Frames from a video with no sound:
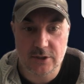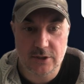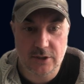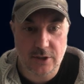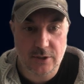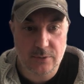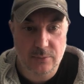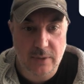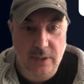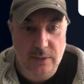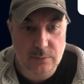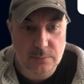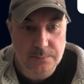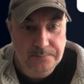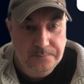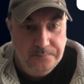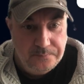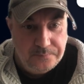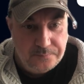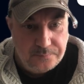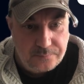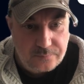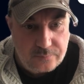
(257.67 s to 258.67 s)
do. Well,
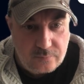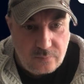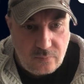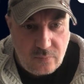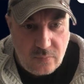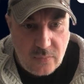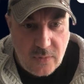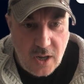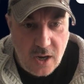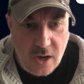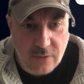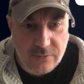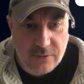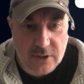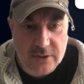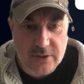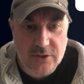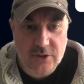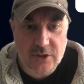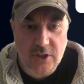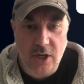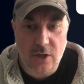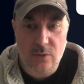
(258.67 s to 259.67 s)
I've got
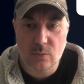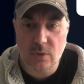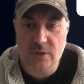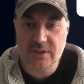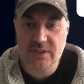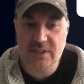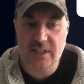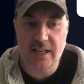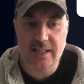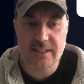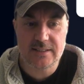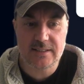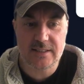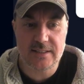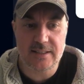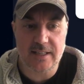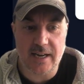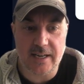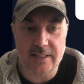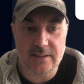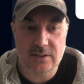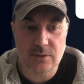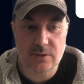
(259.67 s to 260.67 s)
the stone one selected
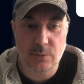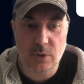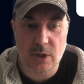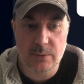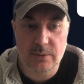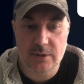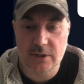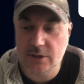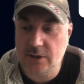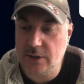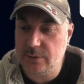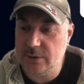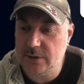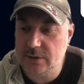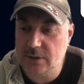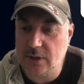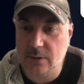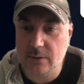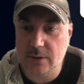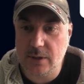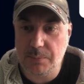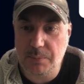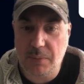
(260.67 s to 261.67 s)
now. So what I'm going to do is
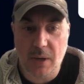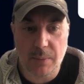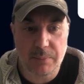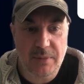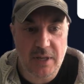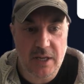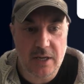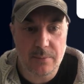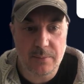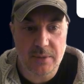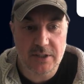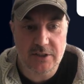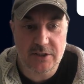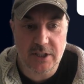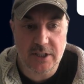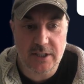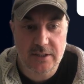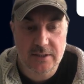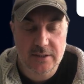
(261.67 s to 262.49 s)
I'm going to pop the image in.